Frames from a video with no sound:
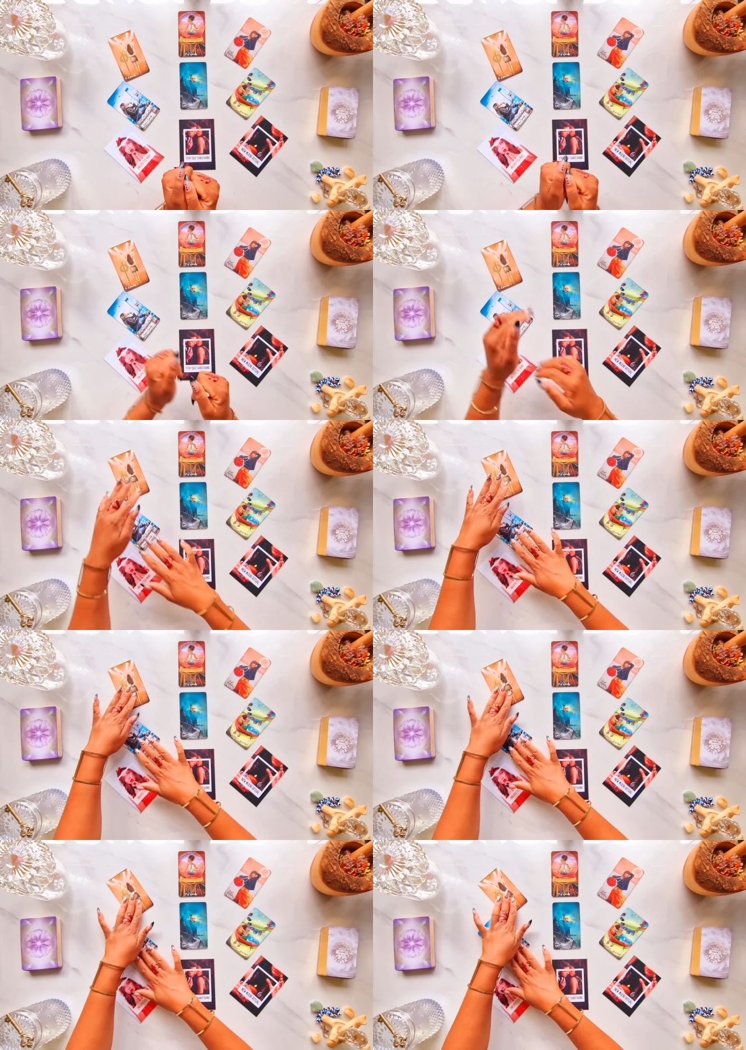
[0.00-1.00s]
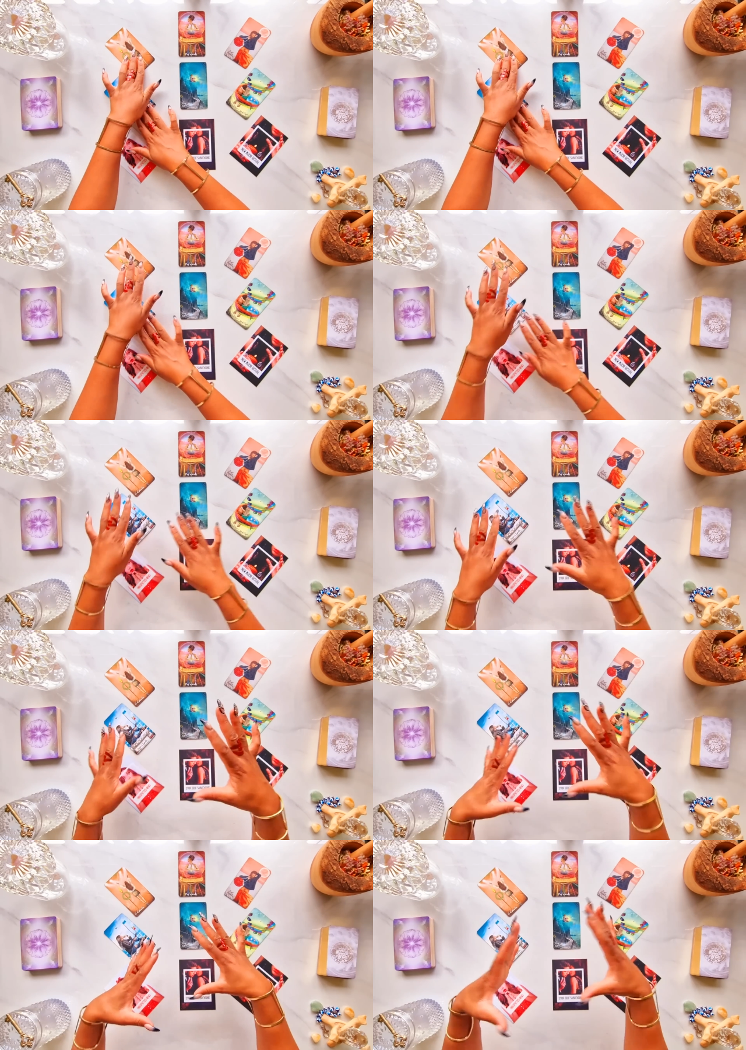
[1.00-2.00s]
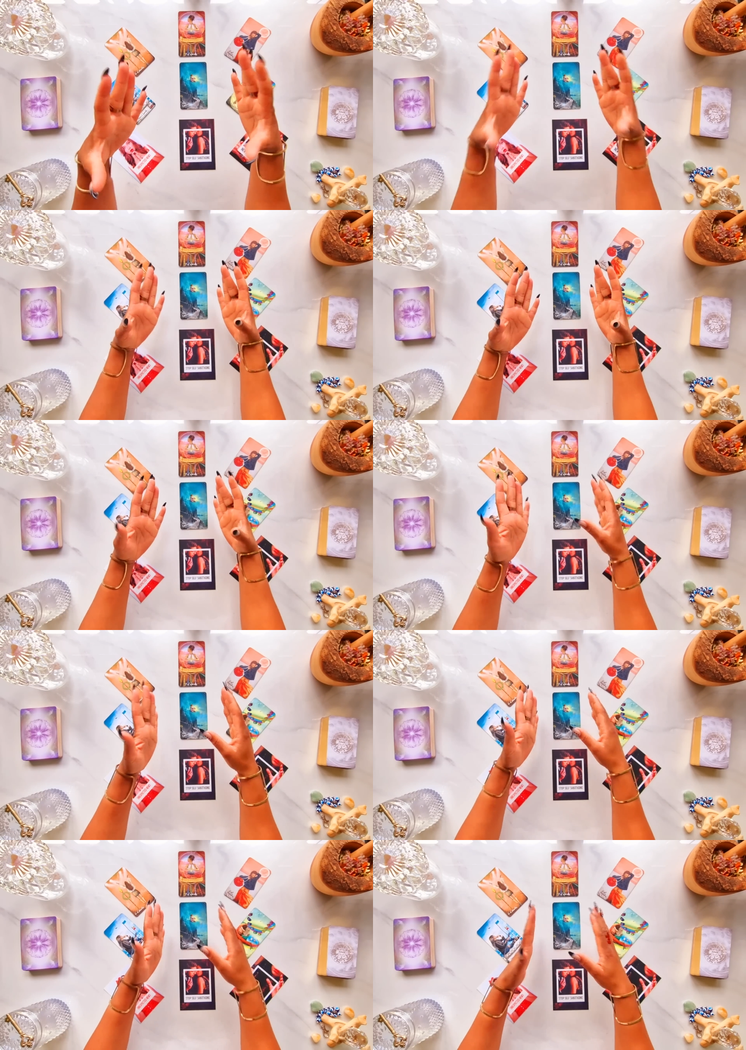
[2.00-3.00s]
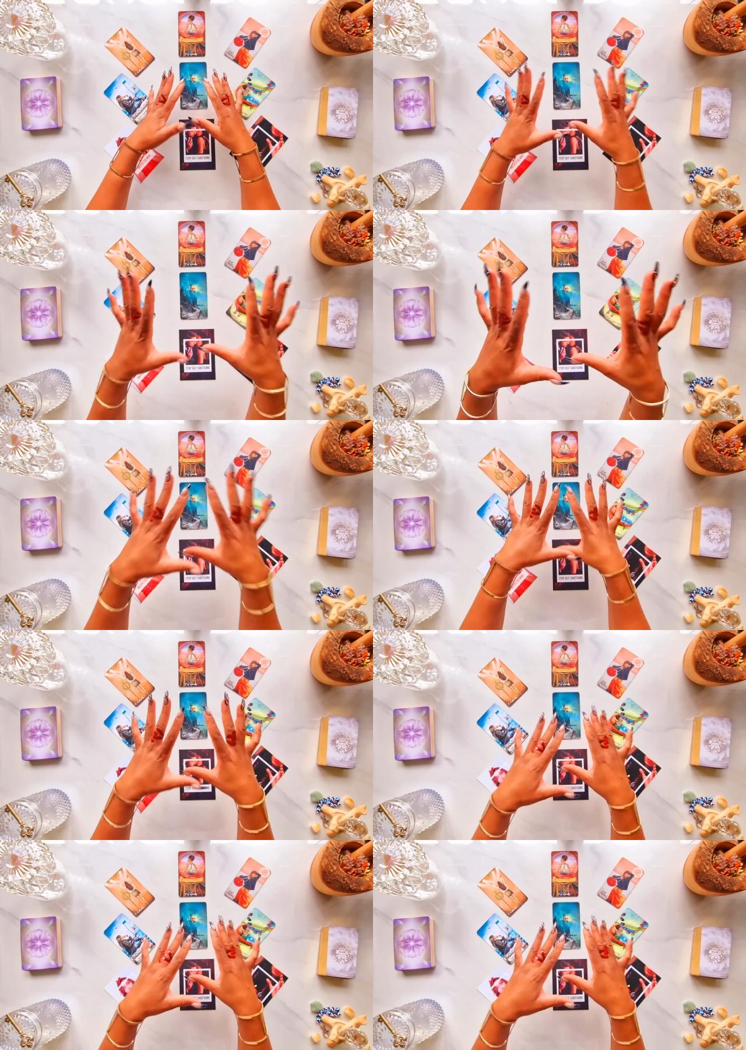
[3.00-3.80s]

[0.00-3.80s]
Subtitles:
Nobody's mouth can be seen.